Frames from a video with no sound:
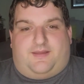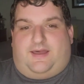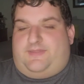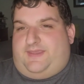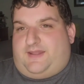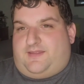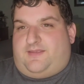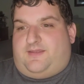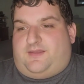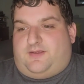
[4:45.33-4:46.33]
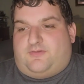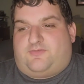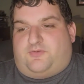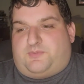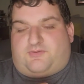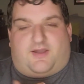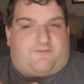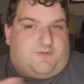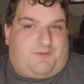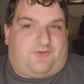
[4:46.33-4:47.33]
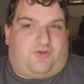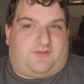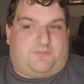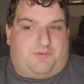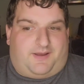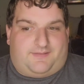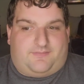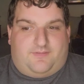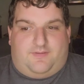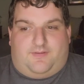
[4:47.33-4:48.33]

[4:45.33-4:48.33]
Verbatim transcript: uh, the editing in here, the cinematography by Jean de